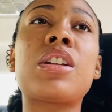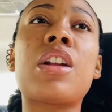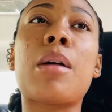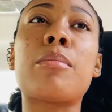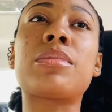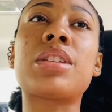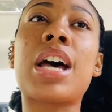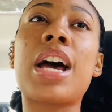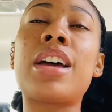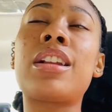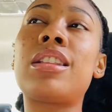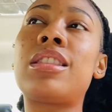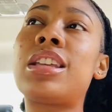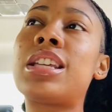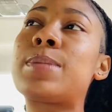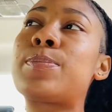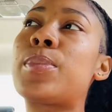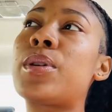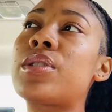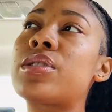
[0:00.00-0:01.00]
I'm tired of this
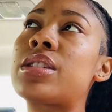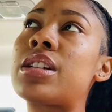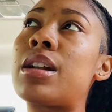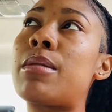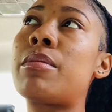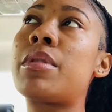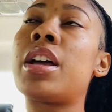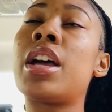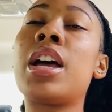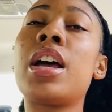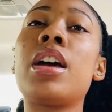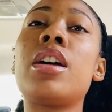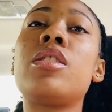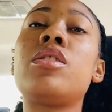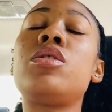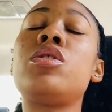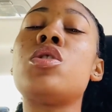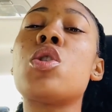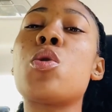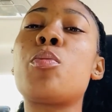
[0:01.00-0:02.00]
person.
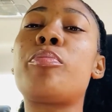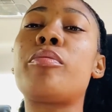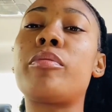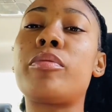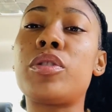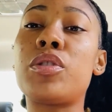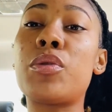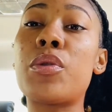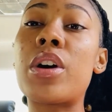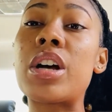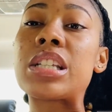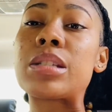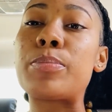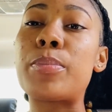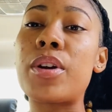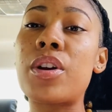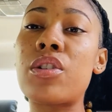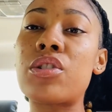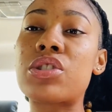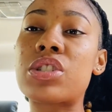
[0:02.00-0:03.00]
Nope. You are
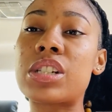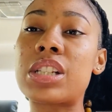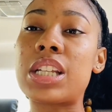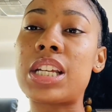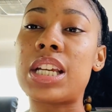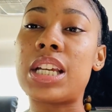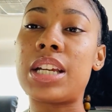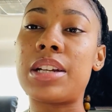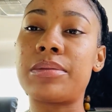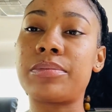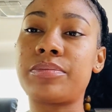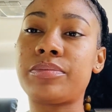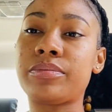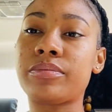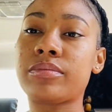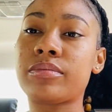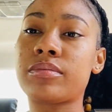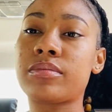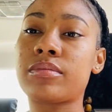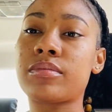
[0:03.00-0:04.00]
spiritually
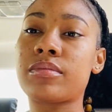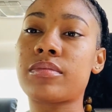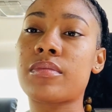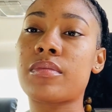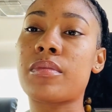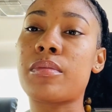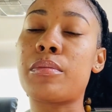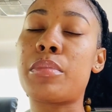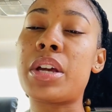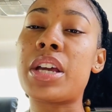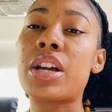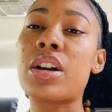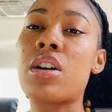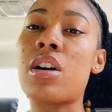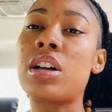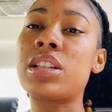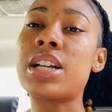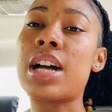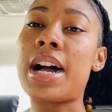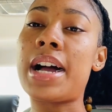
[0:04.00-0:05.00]
being
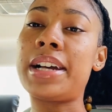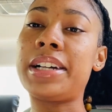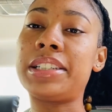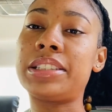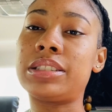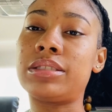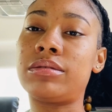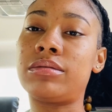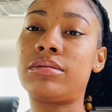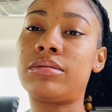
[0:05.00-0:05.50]
called higher.